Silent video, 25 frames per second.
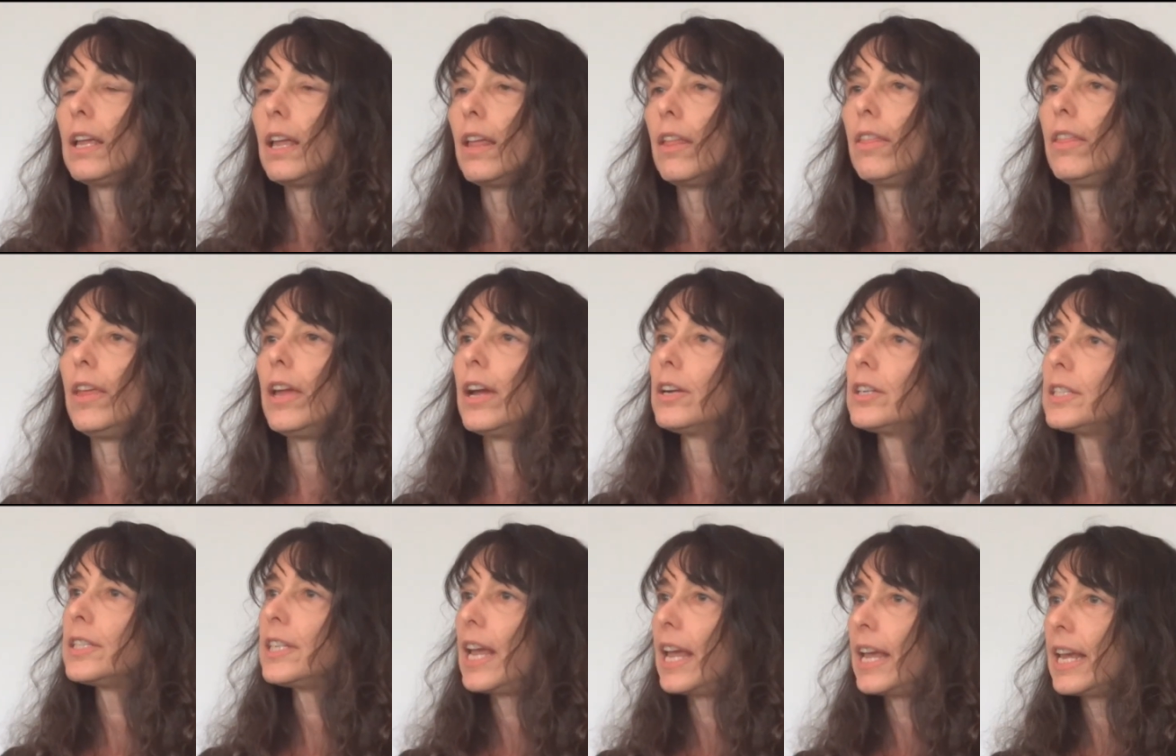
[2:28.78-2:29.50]

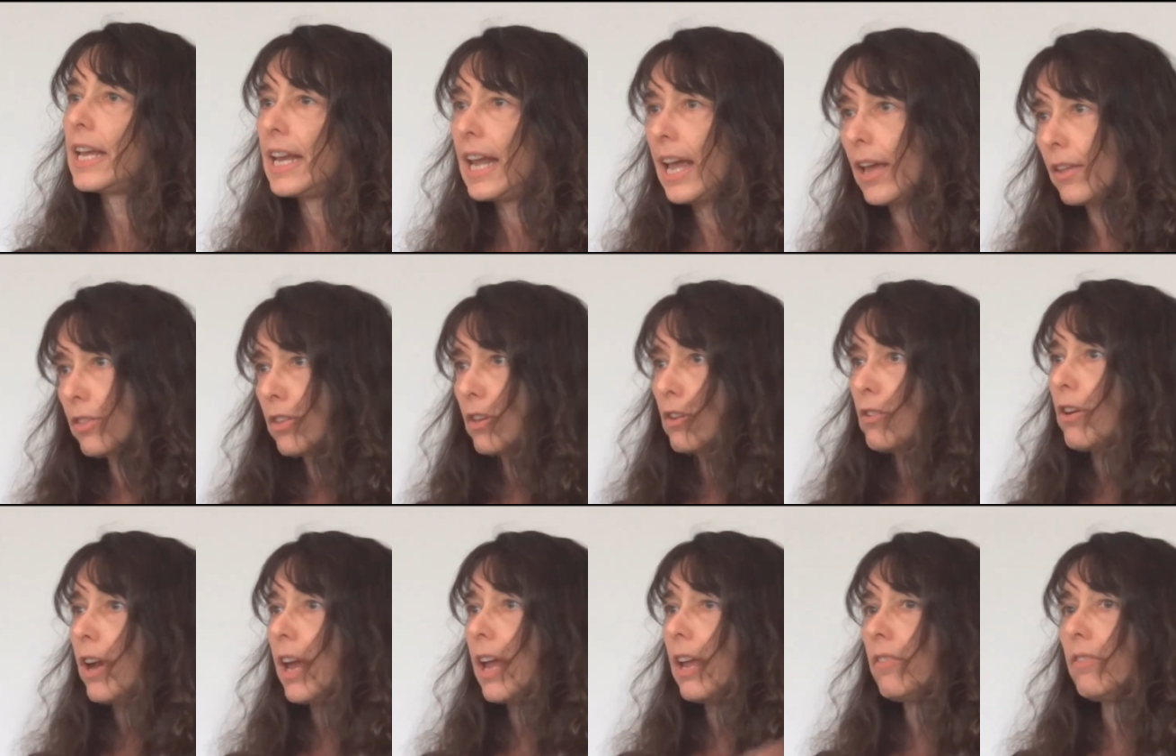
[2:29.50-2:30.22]
They're taking out the
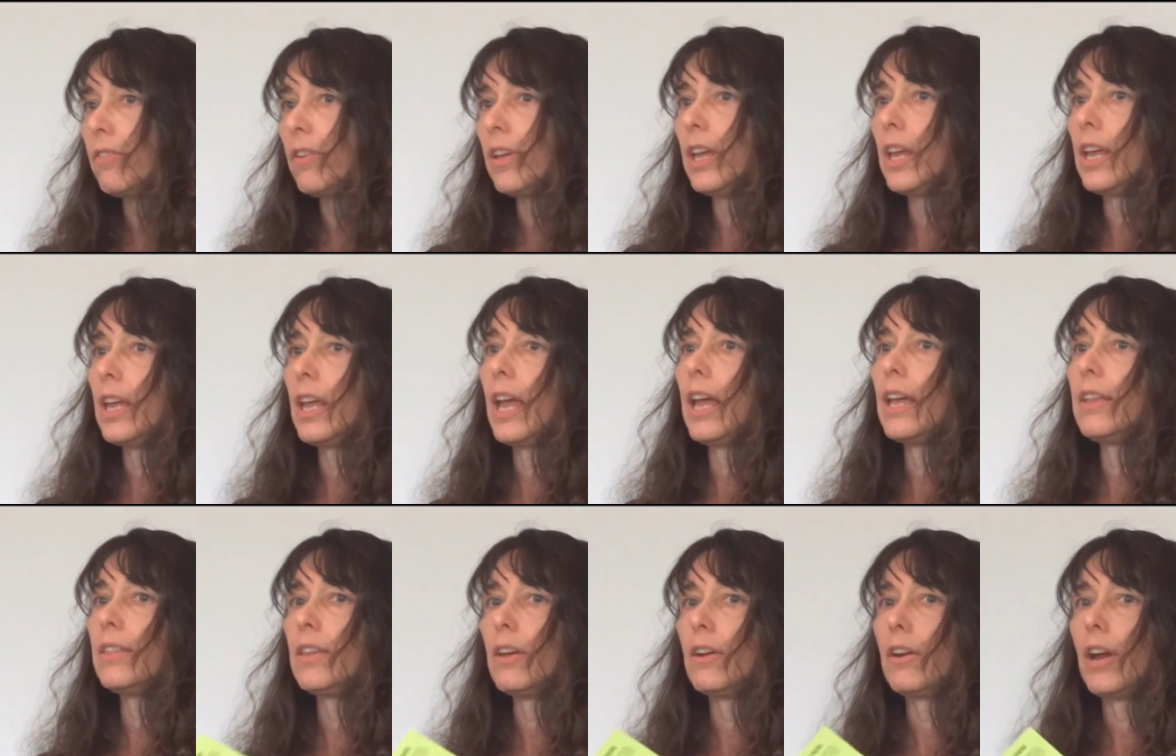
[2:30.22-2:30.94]
gravy,
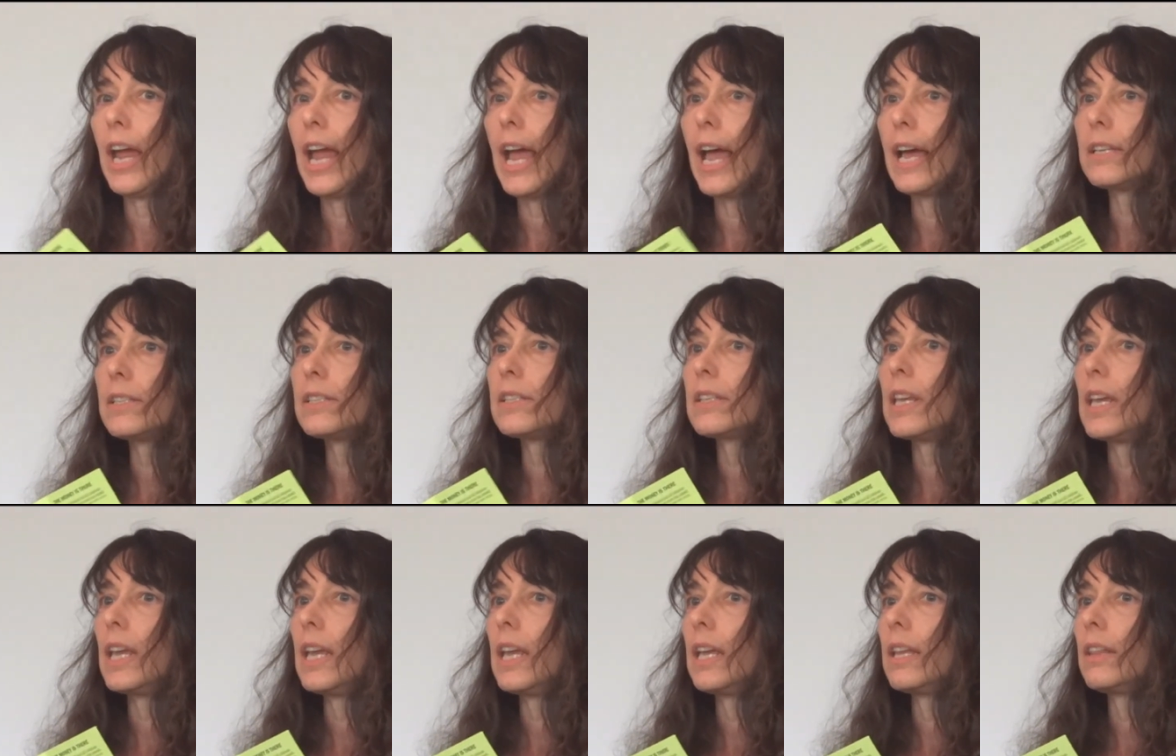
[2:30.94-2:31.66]
and they're
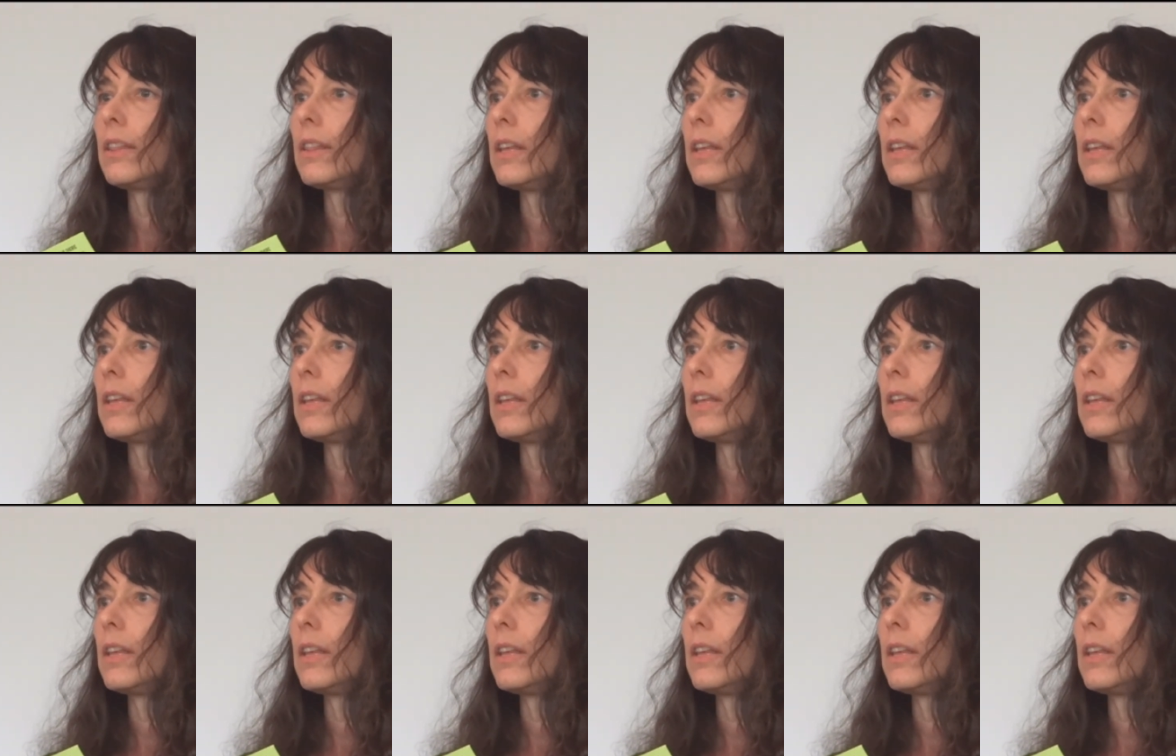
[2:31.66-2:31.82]
asking